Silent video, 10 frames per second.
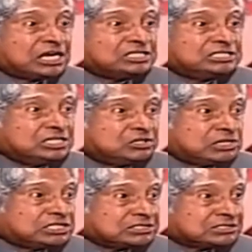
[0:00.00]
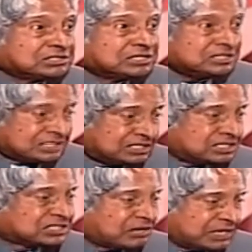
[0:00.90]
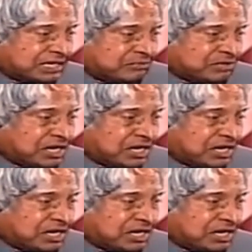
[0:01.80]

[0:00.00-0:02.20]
energy equation is a discovery.